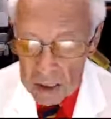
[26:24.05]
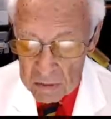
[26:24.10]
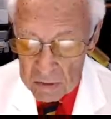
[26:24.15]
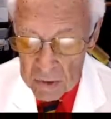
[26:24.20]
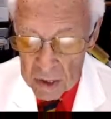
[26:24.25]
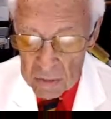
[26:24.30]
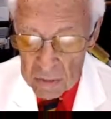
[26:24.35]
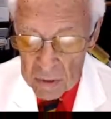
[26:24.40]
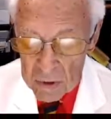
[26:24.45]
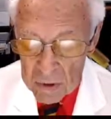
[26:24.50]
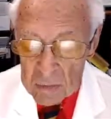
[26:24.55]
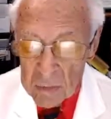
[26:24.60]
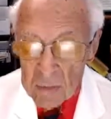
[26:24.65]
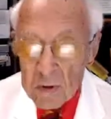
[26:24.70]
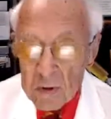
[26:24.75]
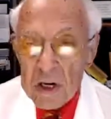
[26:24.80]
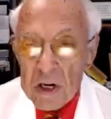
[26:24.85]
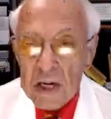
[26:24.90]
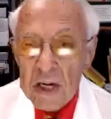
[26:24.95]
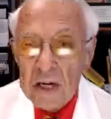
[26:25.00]
my book
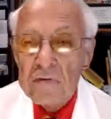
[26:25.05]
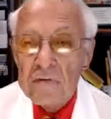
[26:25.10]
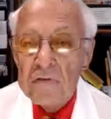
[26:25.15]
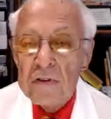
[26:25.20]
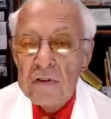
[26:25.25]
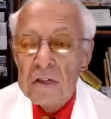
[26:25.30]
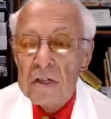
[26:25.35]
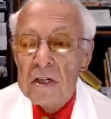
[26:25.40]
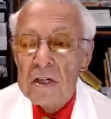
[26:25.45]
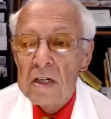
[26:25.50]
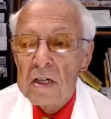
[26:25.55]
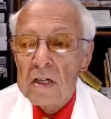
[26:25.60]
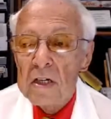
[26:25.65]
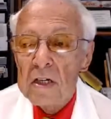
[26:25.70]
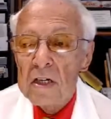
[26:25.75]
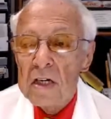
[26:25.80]
more carefully